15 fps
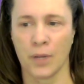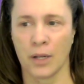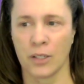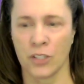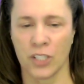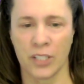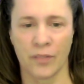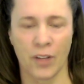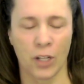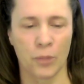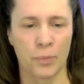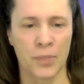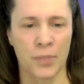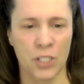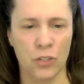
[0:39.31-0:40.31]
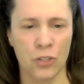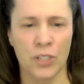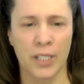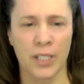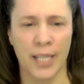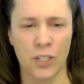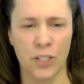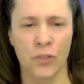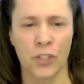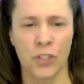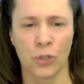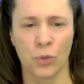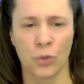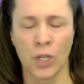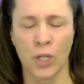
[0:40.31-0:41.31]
She developed seizures at the age of 2.